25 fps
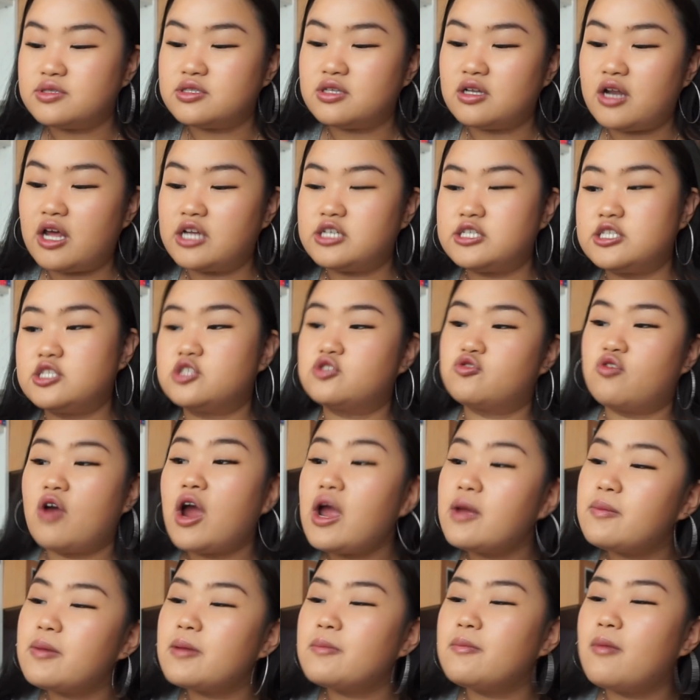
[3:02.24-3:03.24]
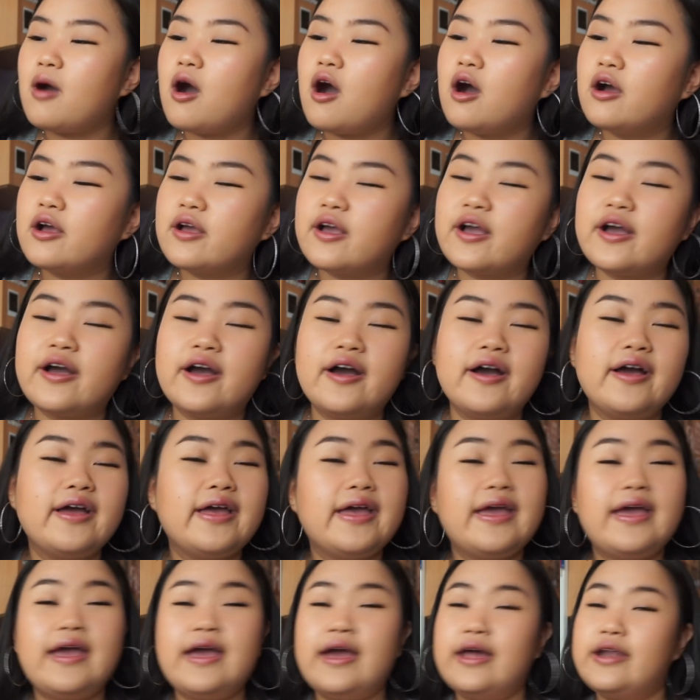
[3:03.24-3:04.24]
to like describing manga
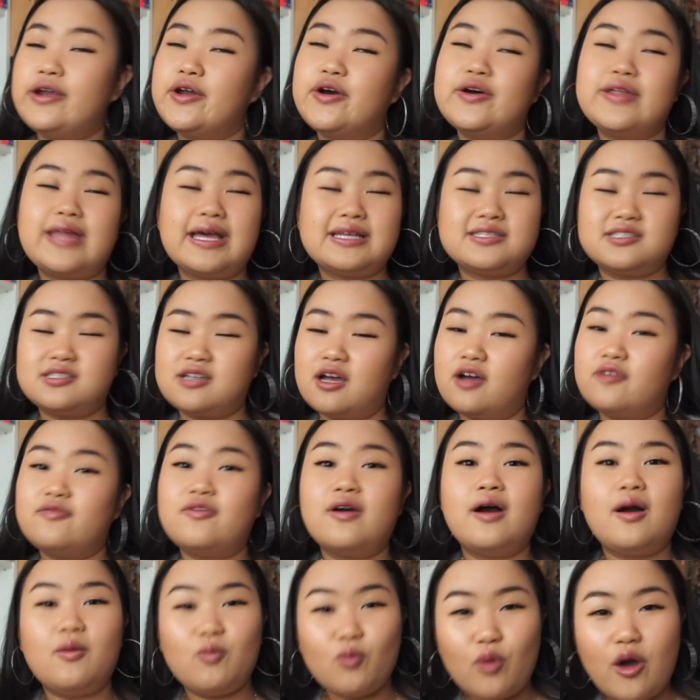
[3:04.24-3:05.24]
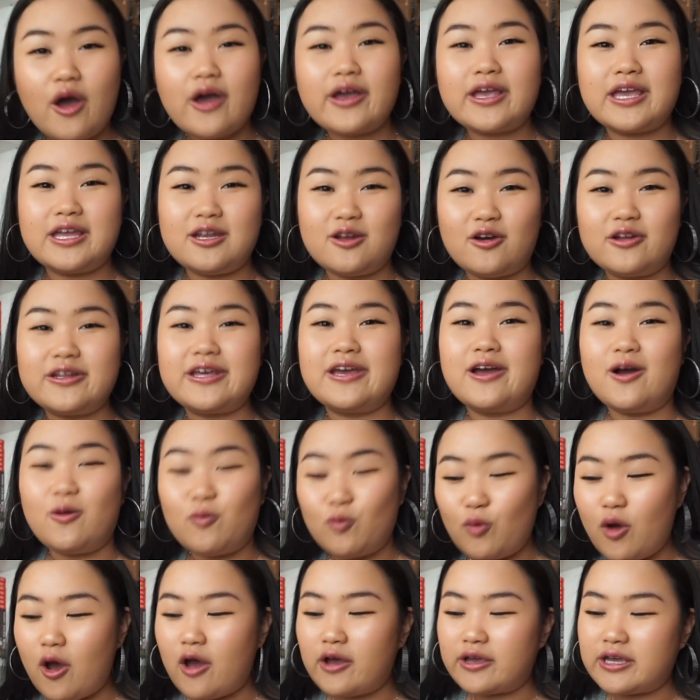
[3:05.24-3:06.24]
and all that stuff. I'm working on it,
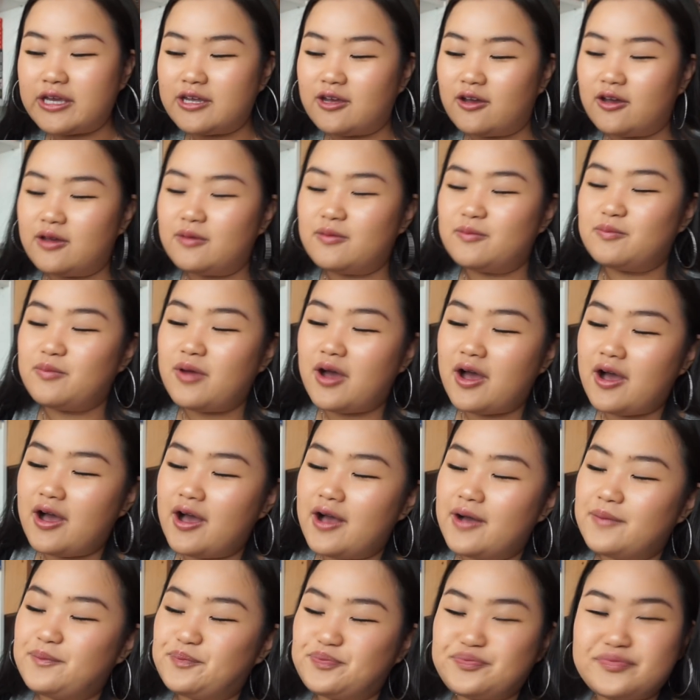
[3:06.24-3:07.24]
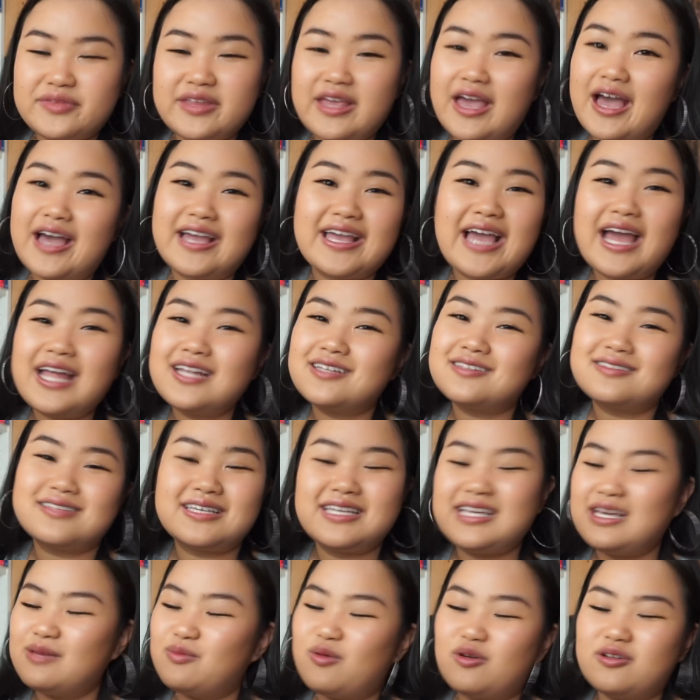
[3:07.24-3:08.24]
but yeah, I can't
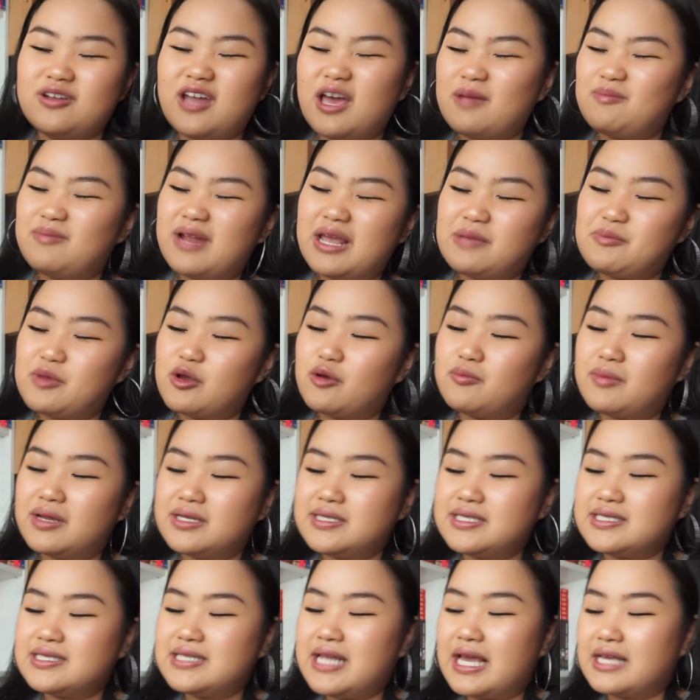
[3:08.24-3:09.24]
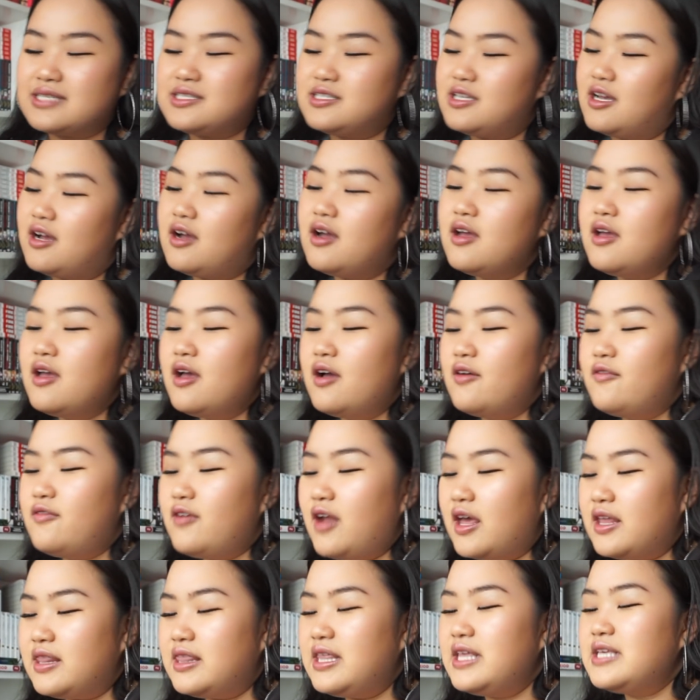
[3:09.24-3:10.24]
keep on like blaming on my dyslexia. For
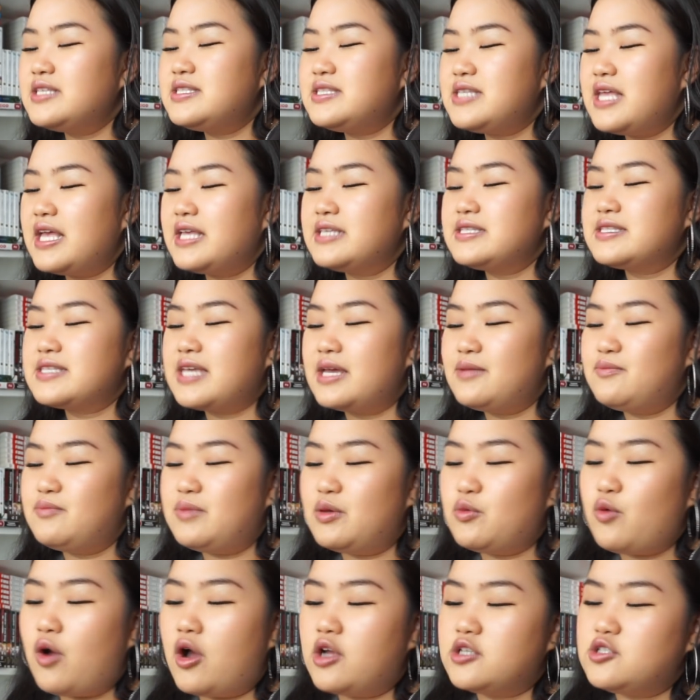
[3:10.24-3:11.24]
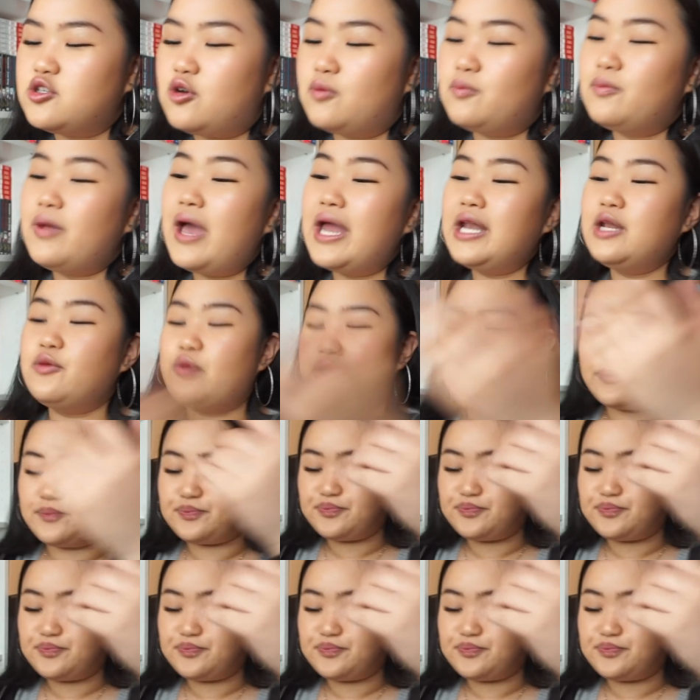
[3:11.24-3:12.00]
like these things can be worked on. But anyway,